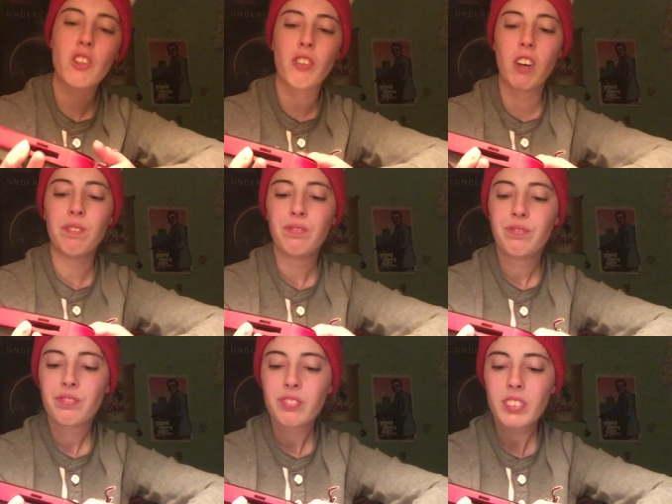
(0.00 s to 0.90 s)
which is fun.
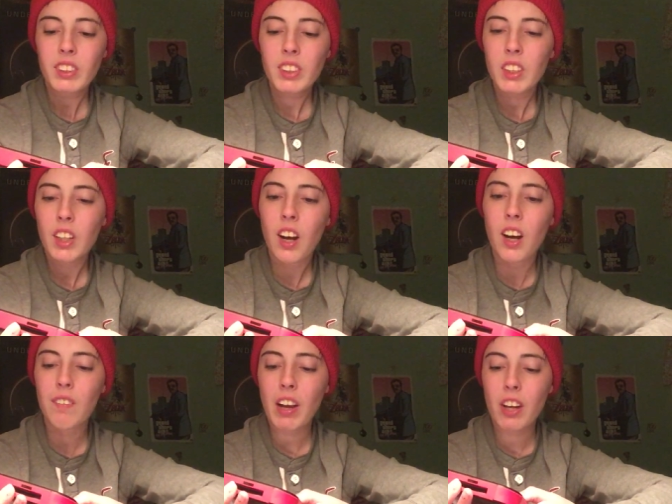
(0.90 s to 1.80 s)

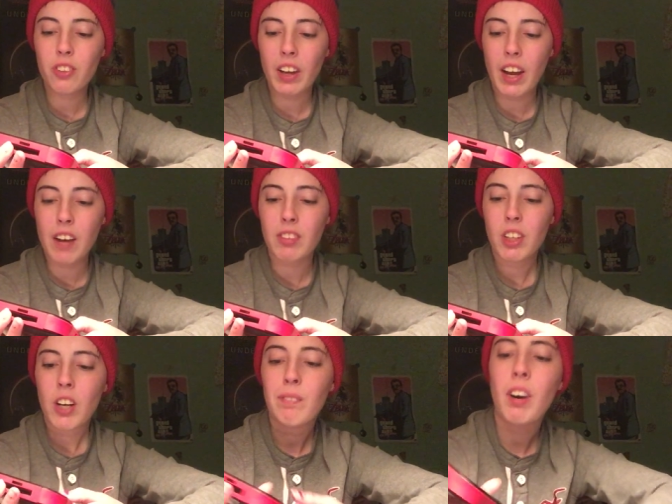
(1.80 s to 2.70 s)
Um, I also have
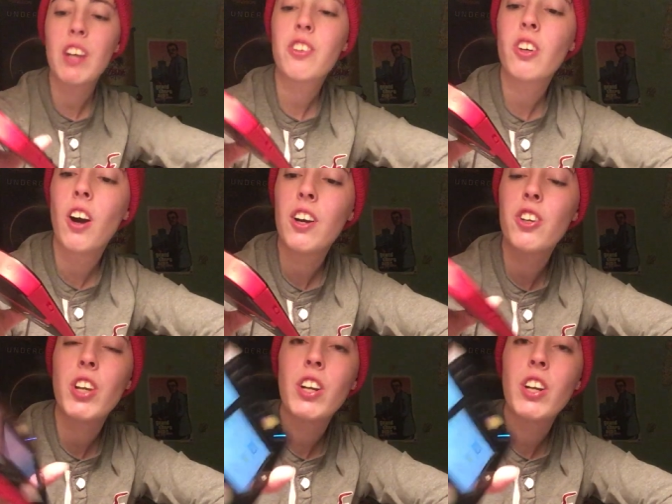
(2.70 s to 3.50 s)
Monster Hunter